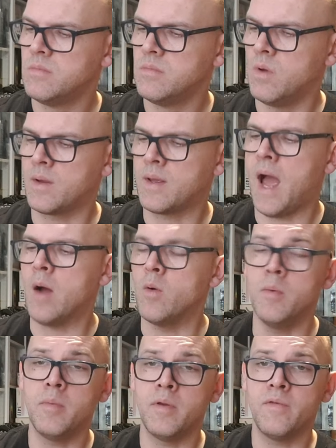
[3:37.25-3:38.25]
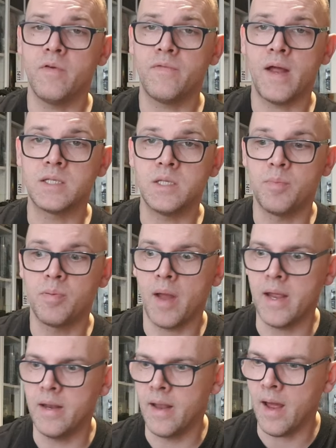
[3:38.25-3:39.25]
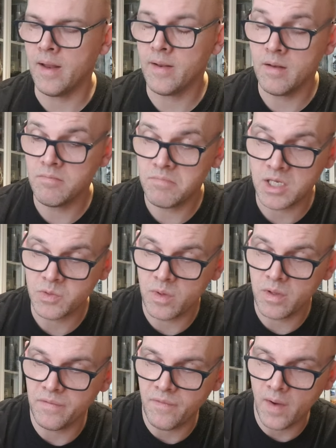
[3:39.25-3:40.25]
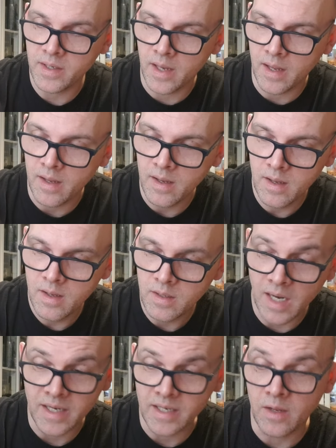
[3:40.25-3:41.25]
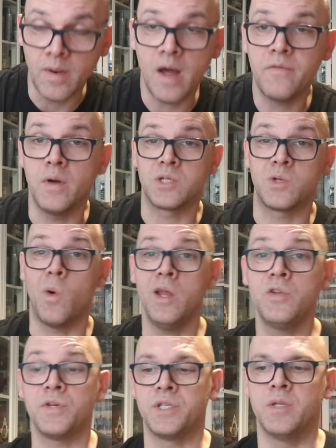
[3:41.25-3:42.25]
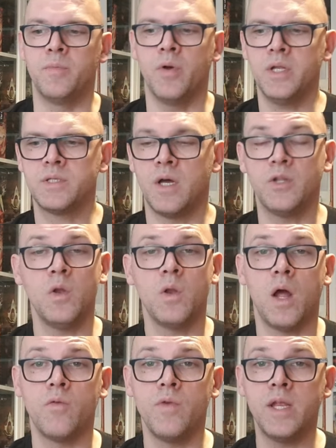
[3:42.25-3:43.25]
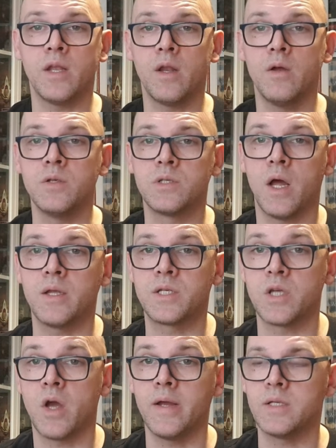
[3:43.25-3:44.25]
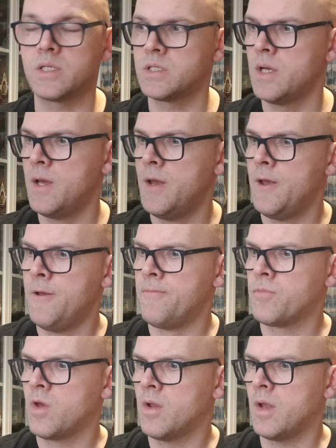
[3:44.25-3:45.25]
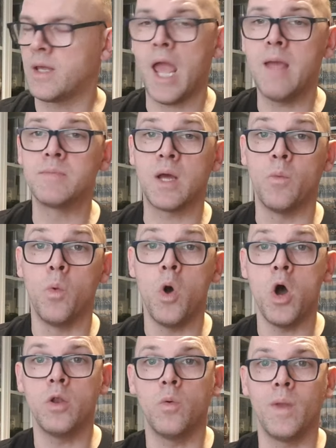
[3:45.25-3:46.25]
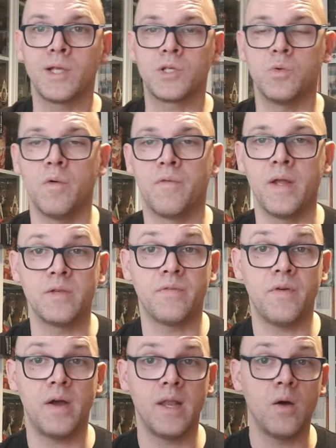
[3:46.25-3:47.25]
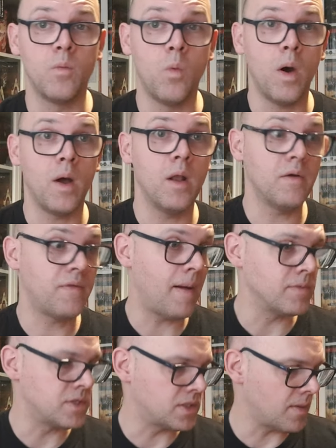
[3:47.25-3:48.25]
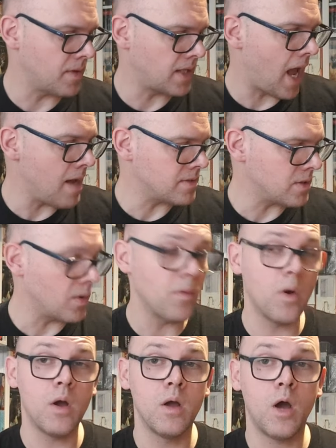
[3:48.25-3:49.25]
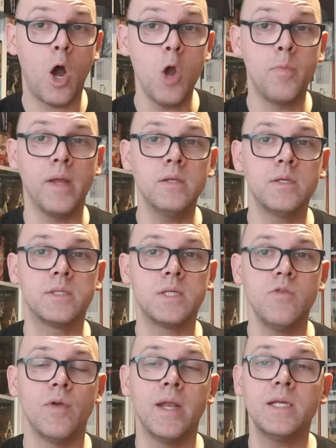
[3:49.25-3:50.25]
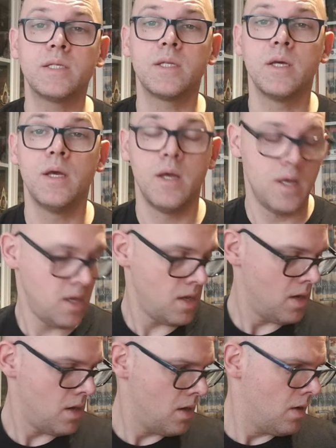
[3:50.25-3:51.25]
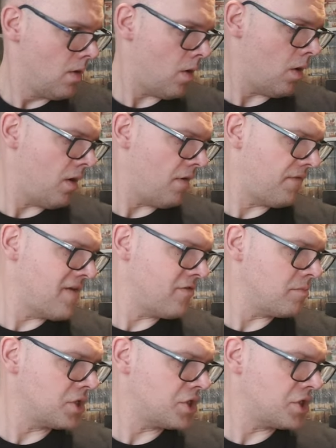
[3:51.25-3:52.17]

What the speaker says: not Catwoman, but if you fancy playing that, then that's where you'll find it. I didn't know that. I thought that was quite interesting, to be honest. I do like reading those like sites, like games that weren't, all that sort of thing, to find out what on earth happened to some of the games that we were hoping to see released on our favourite